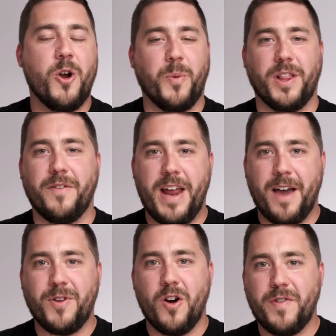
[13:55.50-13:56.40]
We'd love to
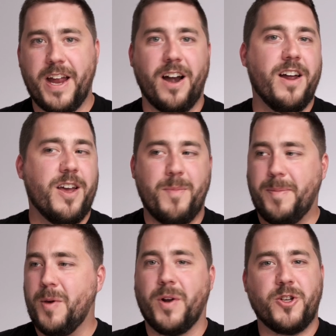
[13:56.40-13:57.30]
have you over there.
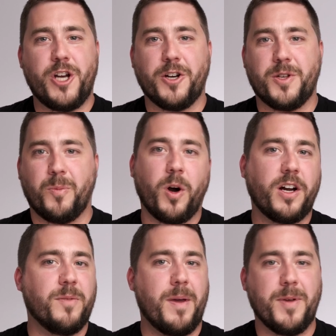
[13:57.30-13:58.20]
Maybe you wanna share some
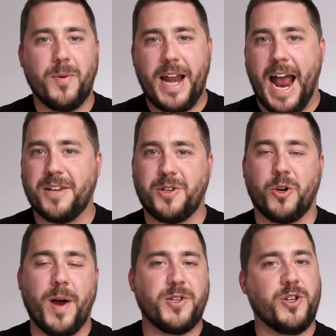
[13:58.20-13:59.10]
work, maybe you wanna ask a
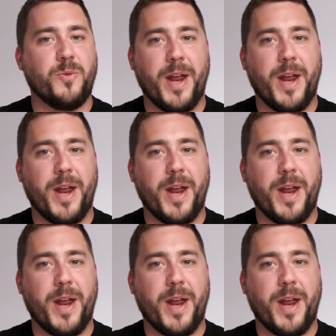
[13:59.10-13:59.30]
question.